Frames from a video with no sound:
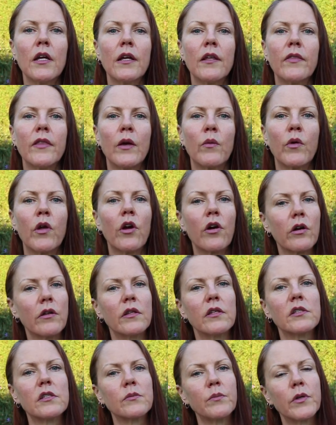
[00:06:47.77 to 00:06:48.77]
that we are
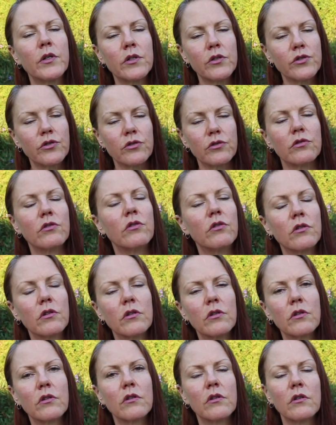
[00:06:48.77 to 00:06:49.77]
this spiritual
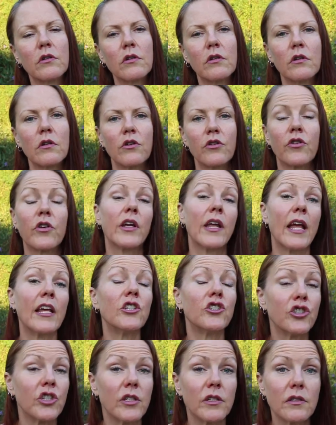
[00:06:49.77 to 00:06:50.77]

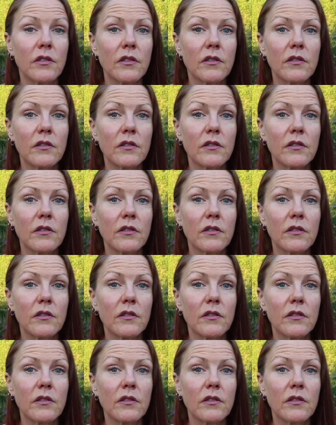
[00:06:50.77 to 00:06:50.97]
creation.